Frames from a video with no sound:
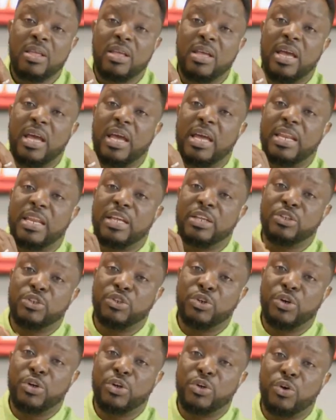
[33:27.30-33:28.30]
and
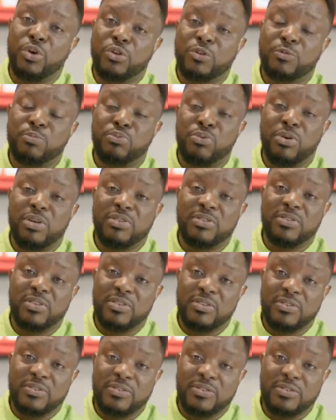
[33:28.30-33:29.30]
enjoy God's
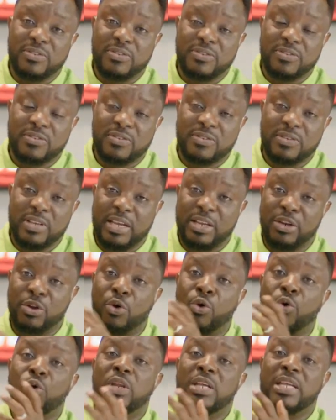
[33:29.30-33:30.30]
presence in
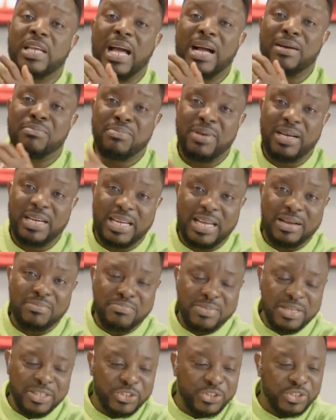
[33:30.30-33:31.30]
holy
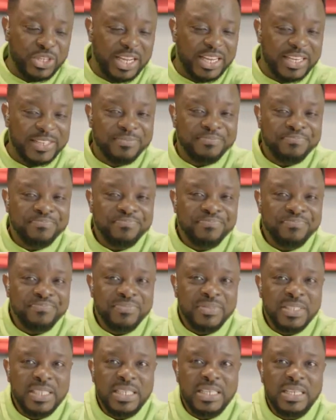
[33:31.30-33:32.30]
amalgamation.
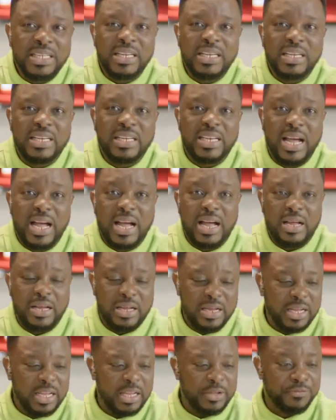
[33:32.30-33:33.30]
Now,
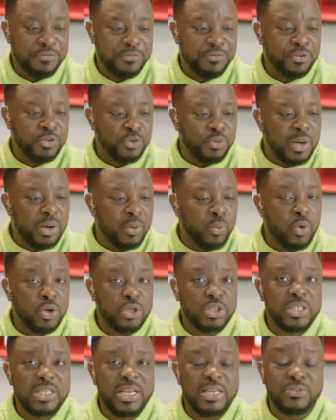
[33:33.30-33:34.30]
if you are
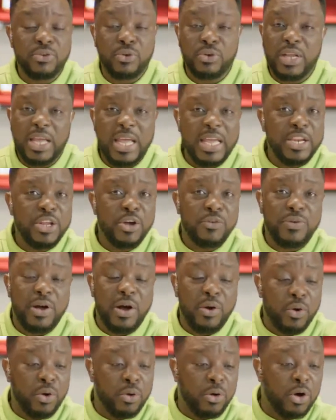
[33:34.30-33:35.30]
watching us on any of
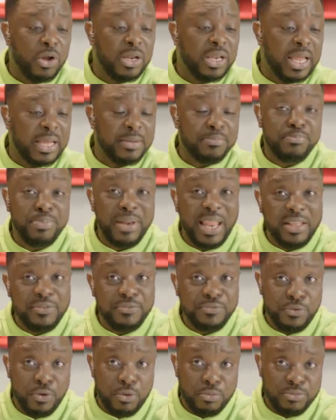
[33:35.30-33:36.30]
our online
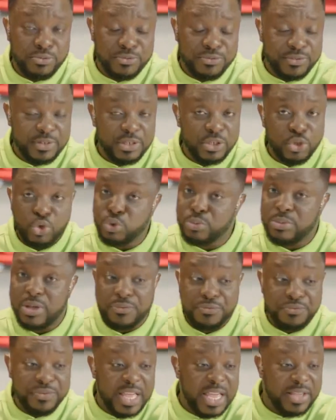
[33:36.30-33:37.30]
platforms, do me a
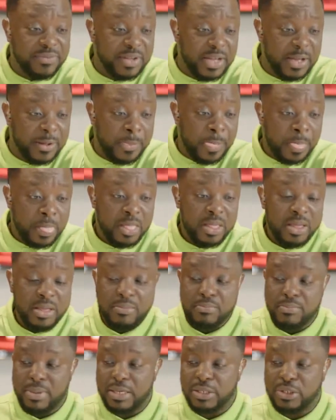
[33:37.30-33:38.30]
favor
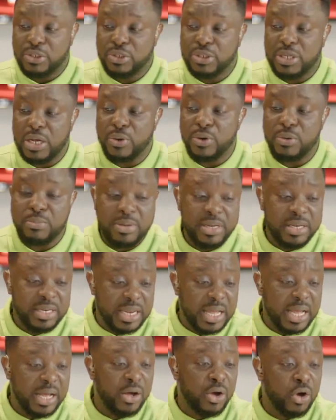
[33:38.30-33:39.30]
by sharing me
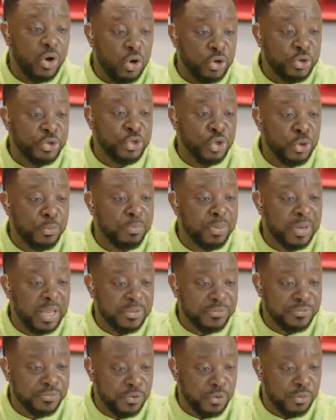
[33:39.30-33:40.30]
now on your
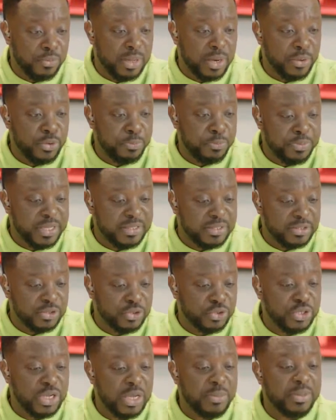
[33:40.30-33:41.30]
platform. I repeat,
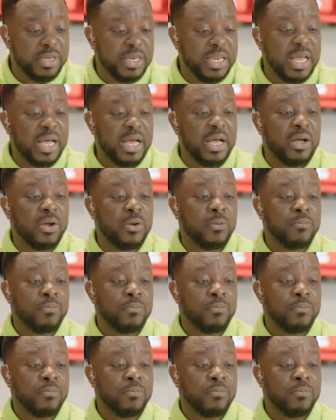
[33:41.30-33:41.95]
share me now